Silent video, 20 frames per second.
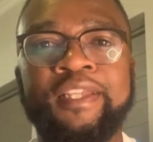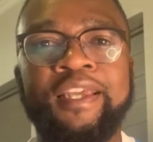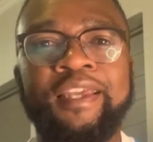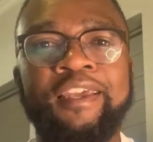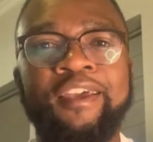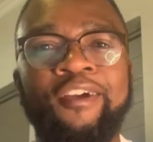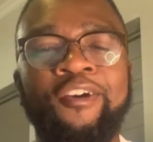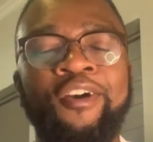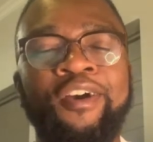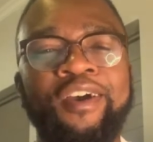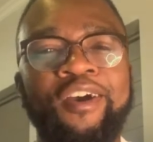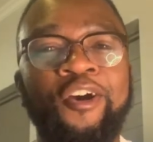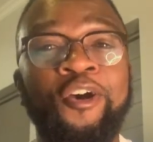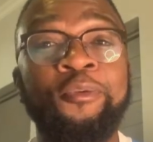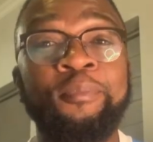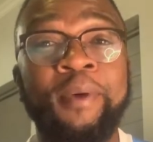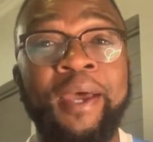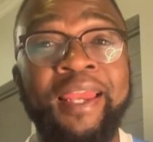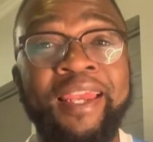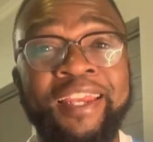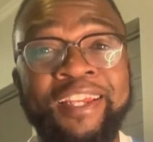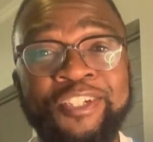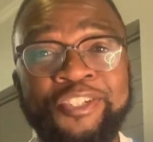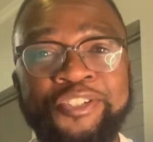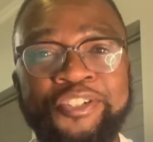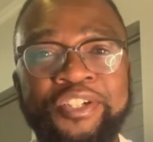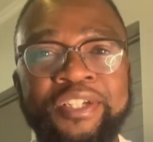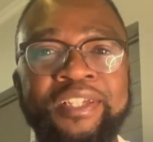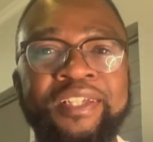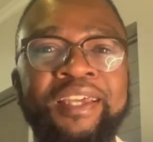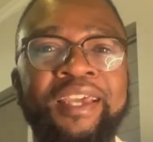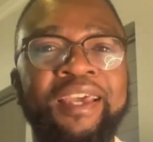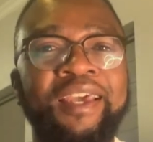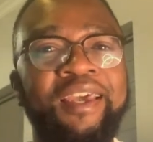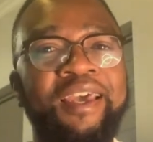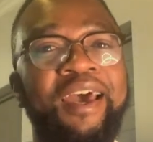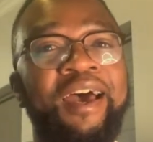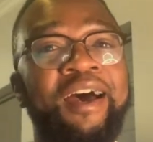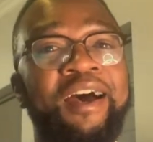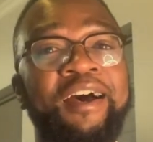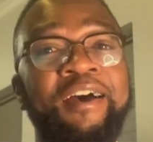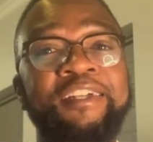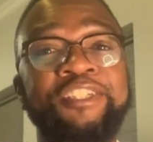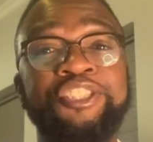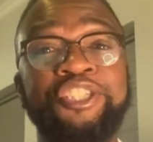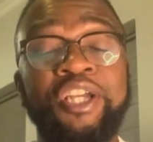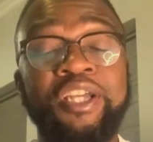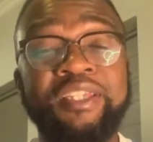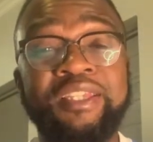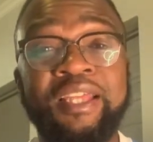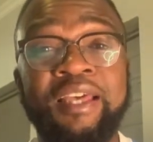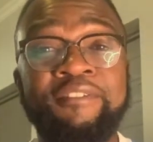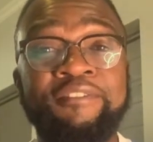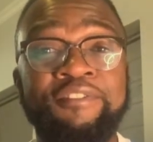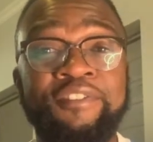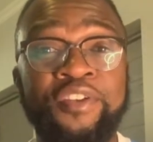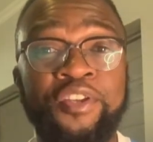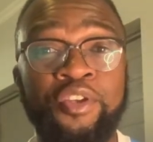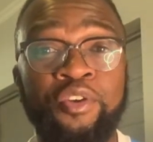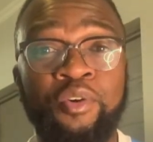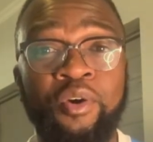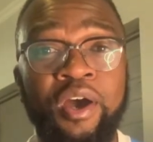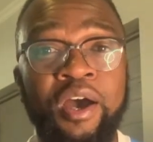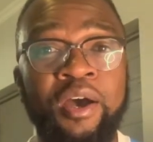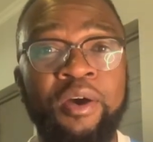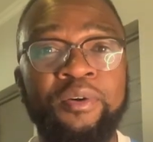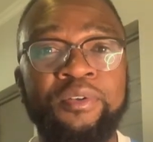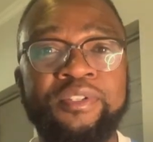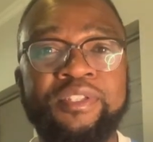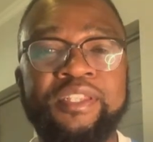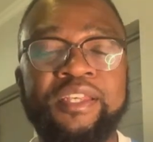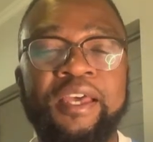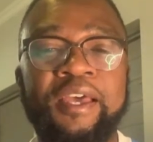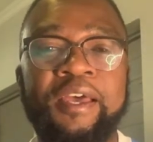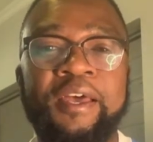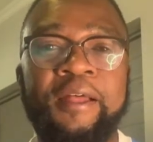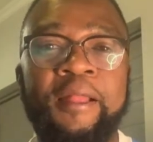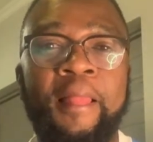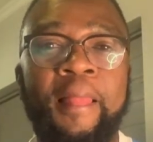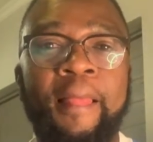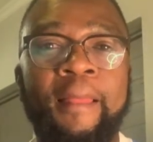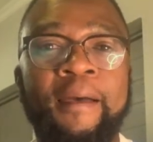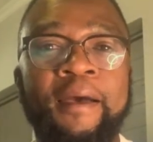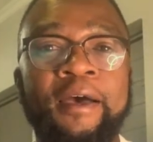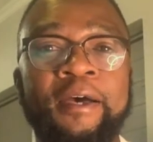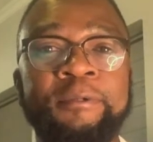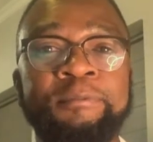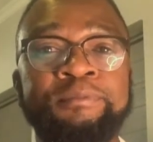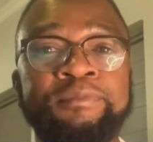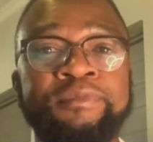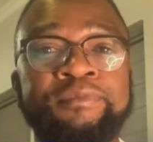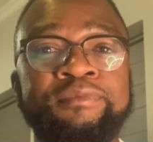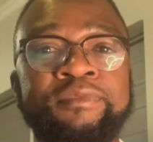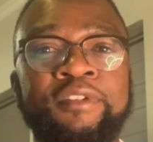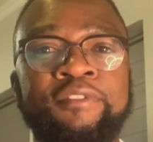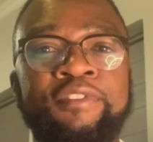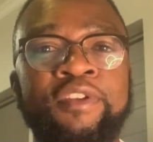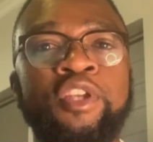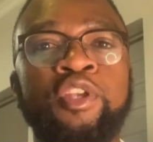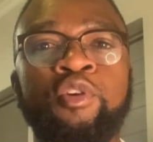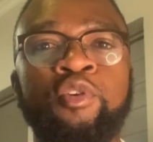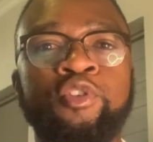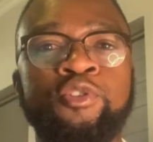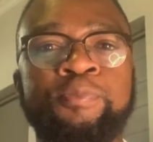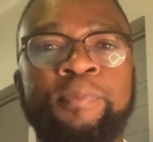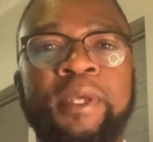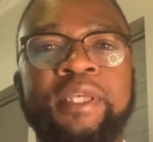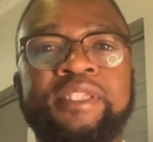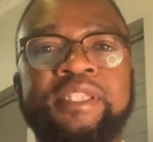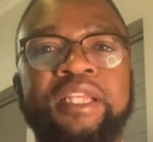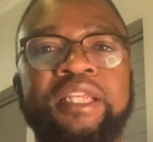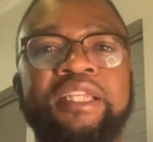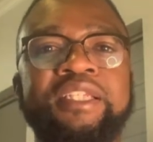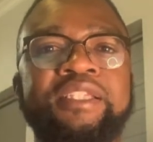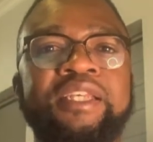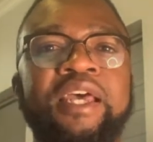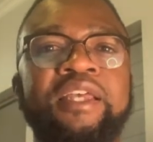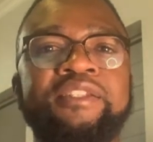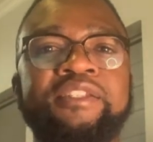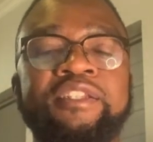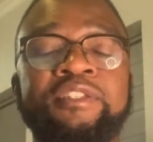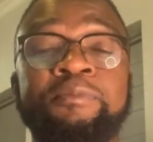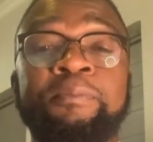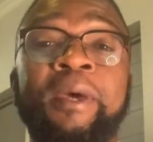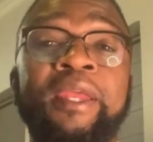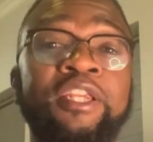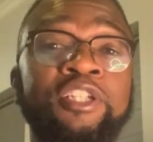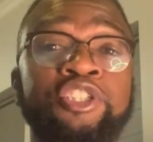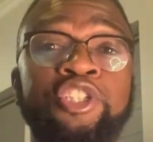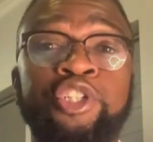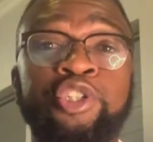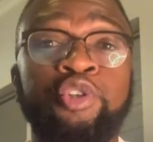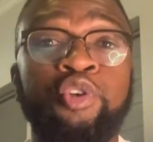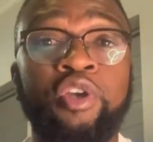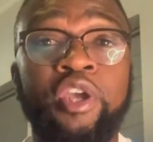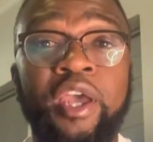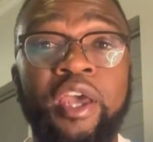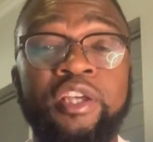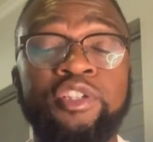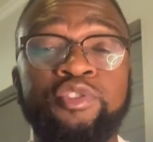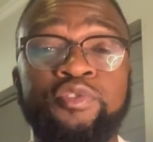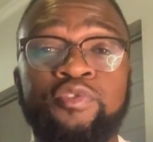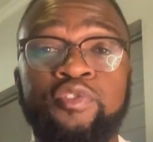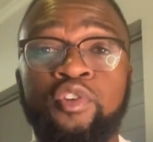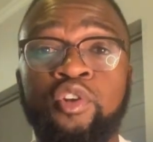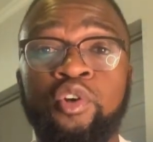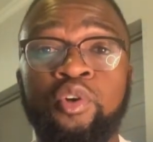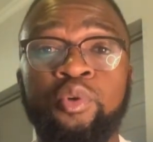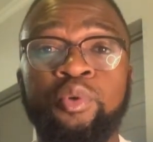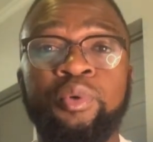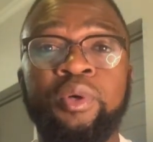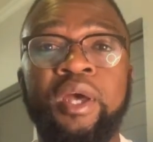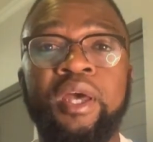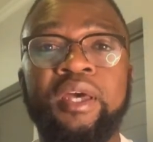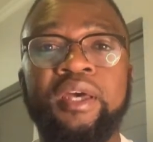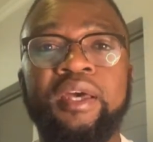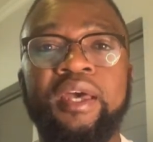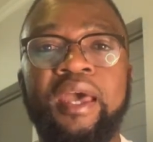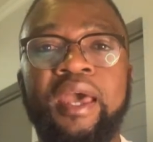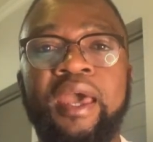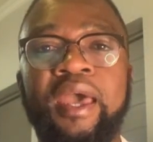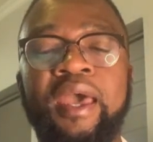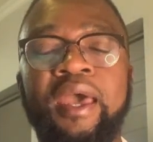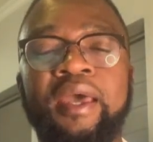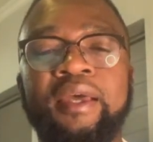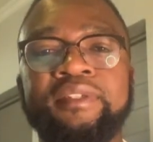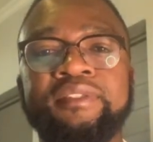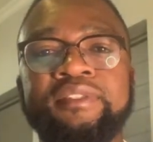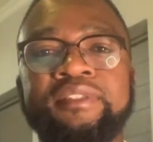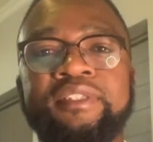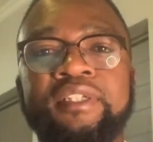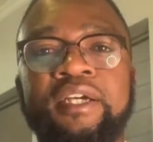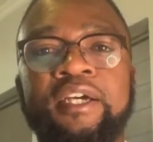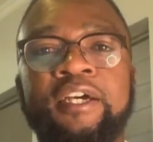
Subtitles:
on my link tree. Check that video out. The video is basically titled Managing Your Cash Flow and